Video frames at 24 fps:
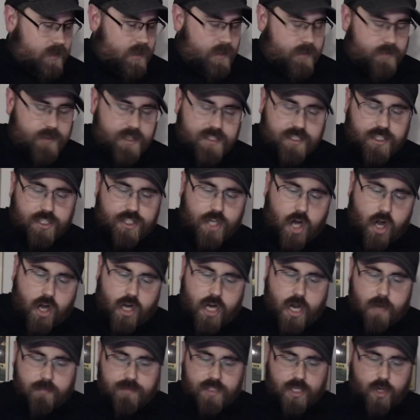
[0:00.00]
This guitar
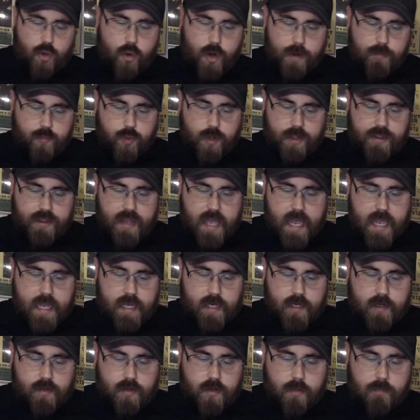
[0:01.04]
comes equipped with a
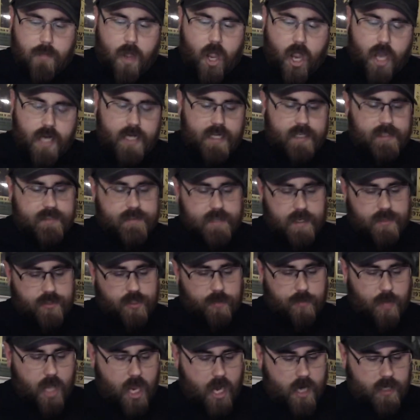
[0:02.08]
mahogany center
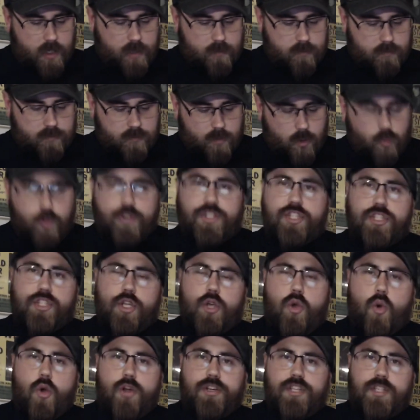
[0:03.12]
block, which is a
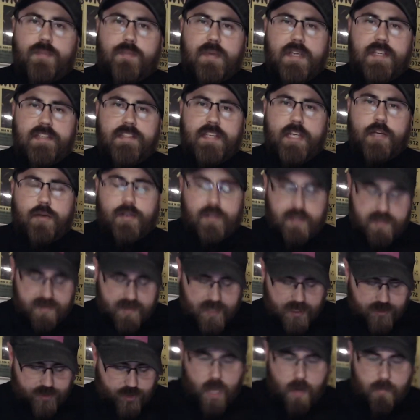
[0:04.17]
gorgeous piece here in the
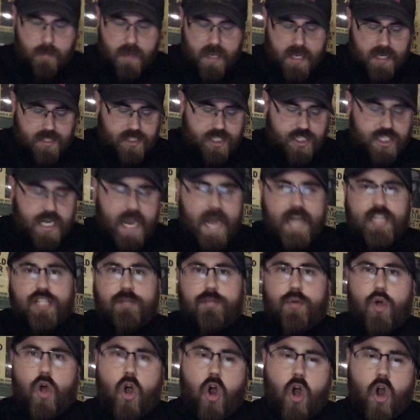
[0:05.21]
center,
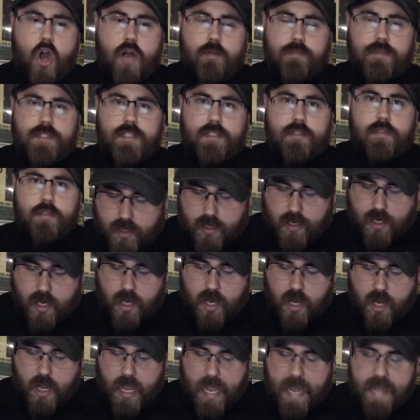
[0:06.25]
detachable arms,
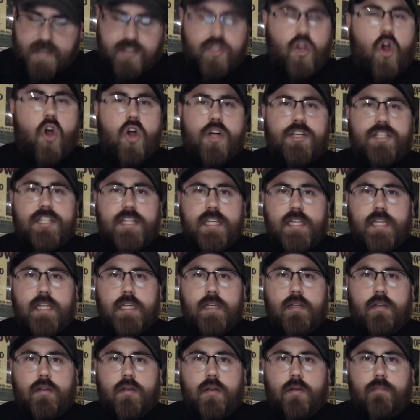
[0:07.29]
SRT
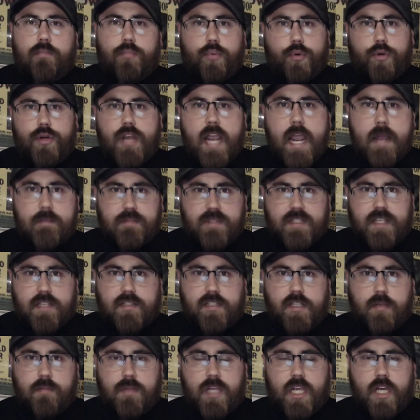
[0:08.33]
preamp
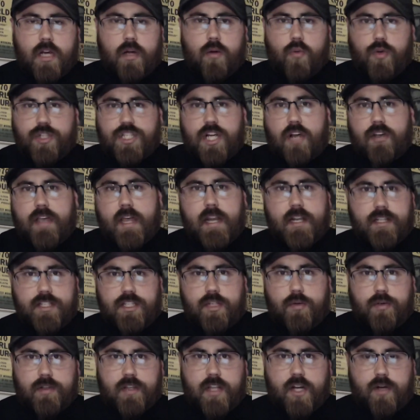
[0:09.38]
system here, which I'll get
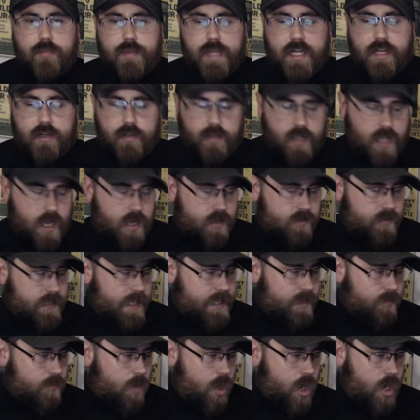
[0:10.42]
into a little bit
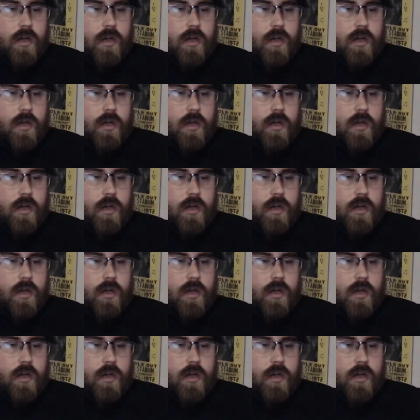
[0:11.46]
later on,